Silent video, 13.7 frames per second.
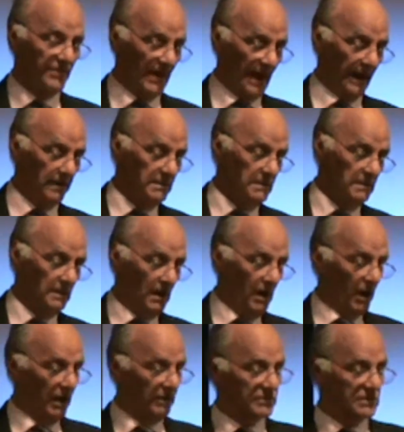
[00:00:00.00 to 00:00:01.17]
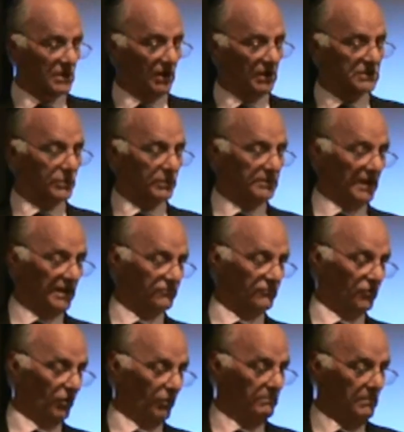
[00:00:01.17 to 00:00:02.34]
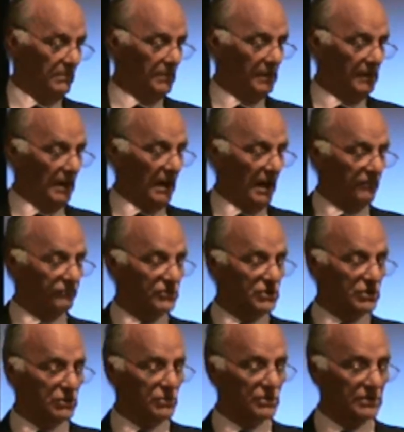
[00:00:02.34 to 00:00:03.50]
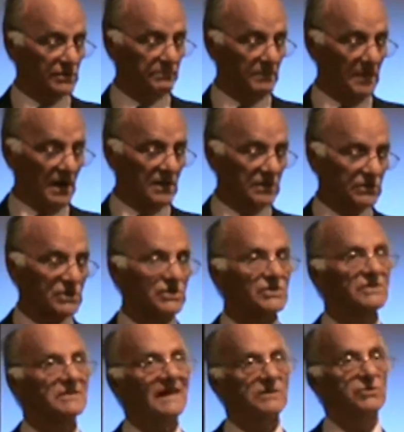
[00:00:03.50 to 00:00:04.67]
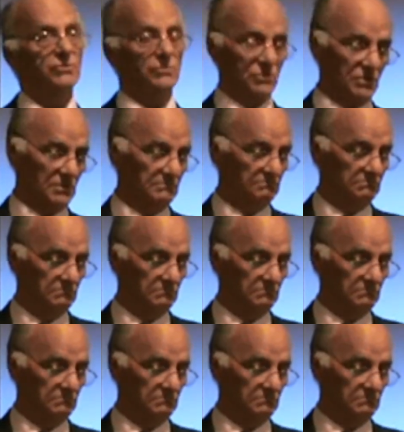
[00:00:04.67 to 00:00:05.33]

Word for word: Then I retired to another room and reduced them to statues,